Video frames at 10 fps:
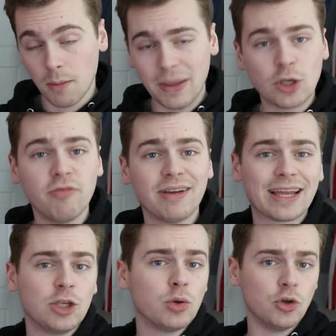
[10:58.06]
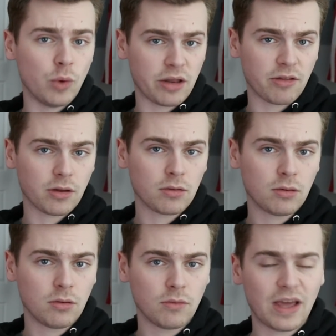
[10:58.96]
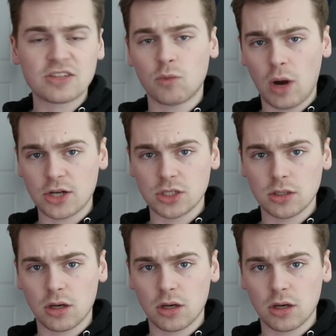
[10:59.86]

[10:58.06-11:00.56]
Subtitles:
Make you feel like you can do anything. Thanks for watching.